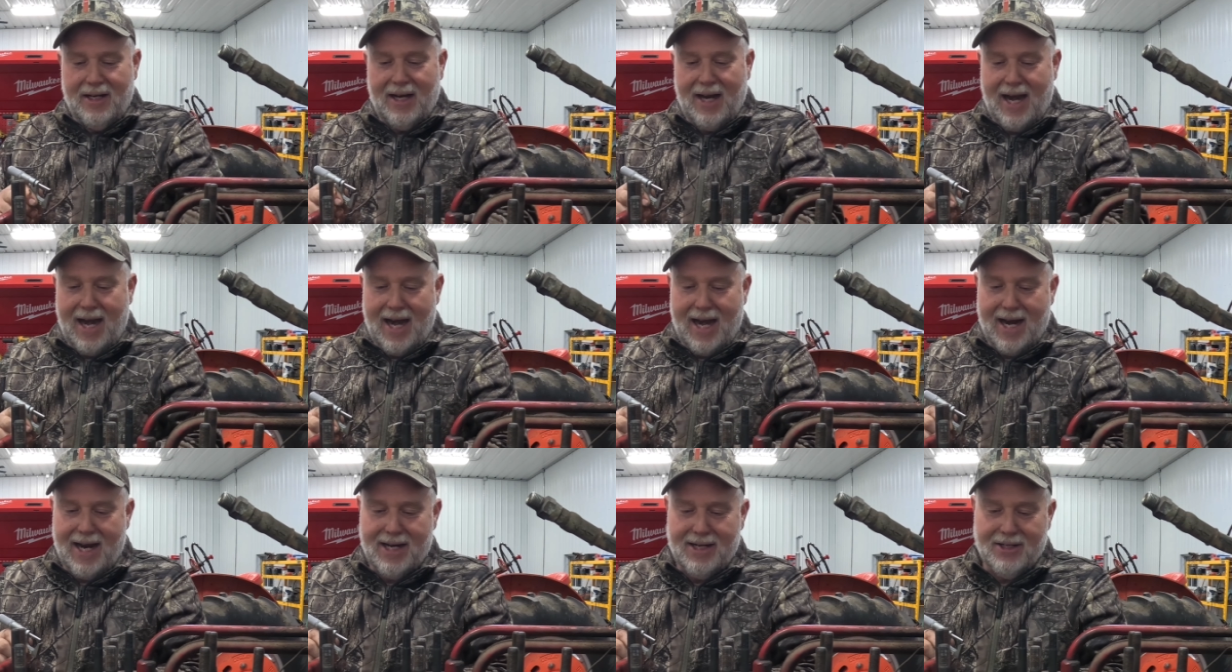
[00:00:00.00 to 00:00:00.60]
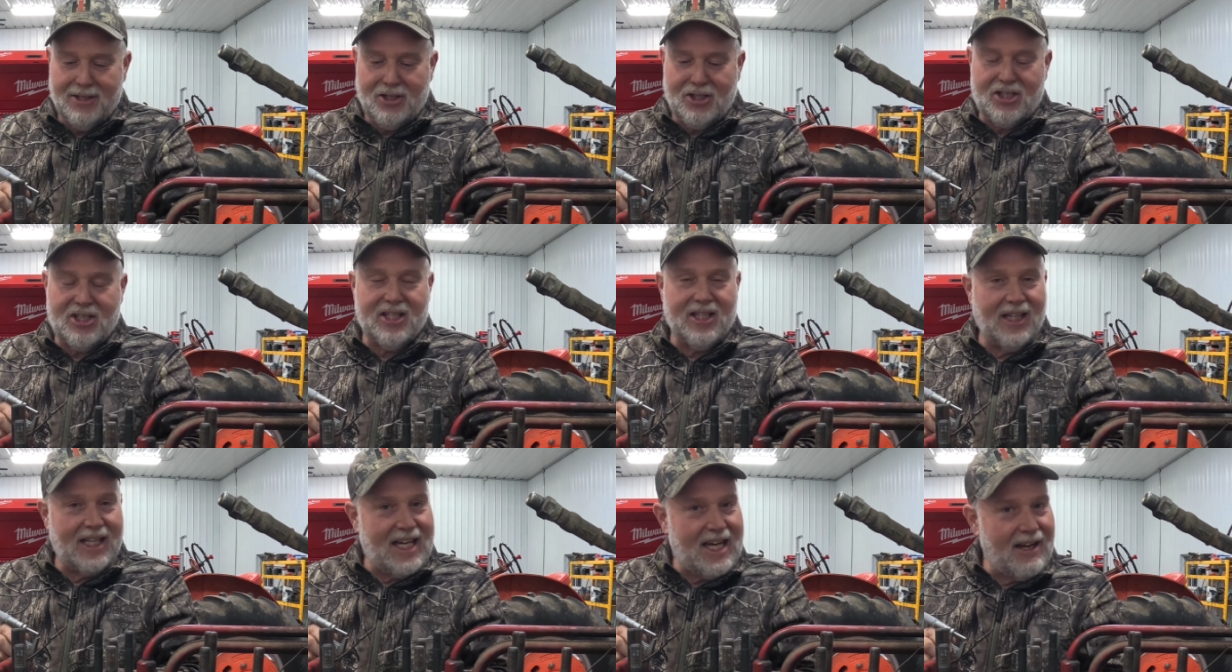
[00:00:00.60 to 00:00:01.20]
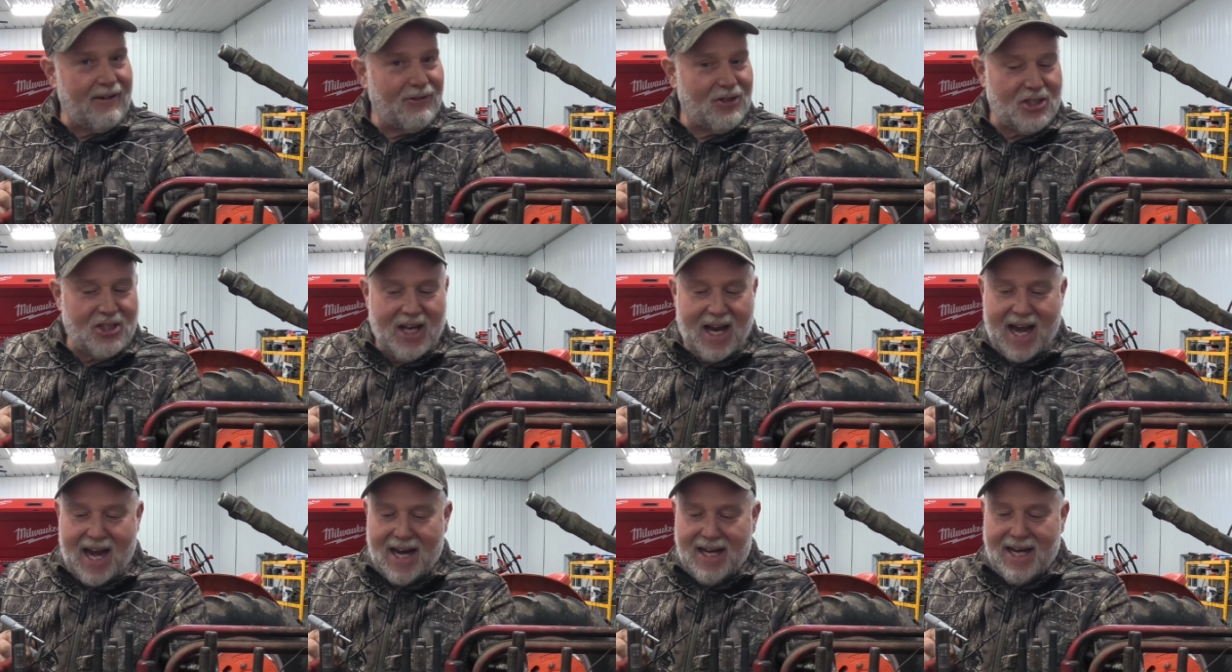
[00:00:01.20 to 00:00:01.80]
And sleeve
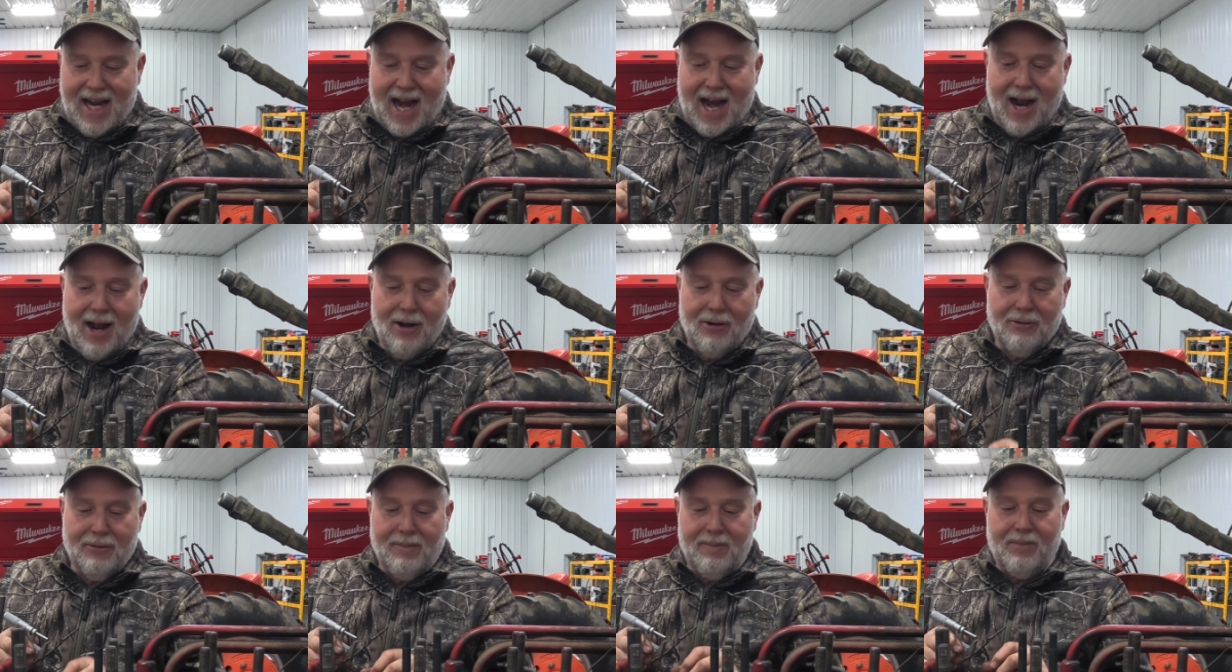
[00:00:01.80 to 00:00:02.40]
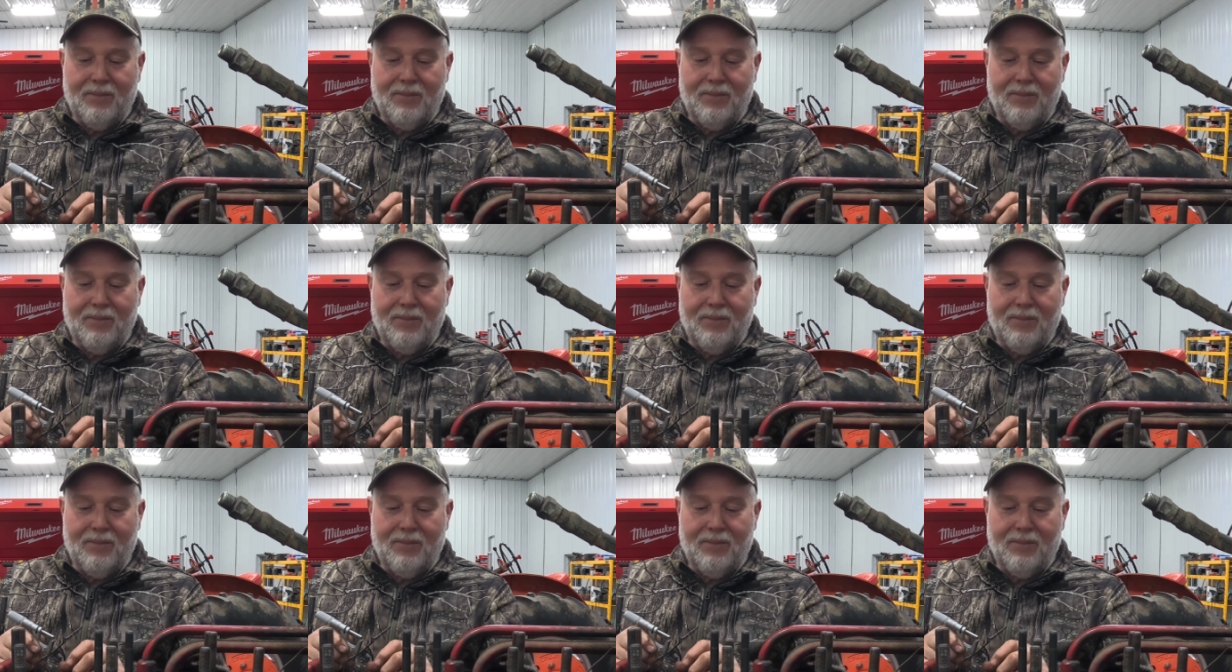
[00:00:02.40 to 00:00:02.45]
standout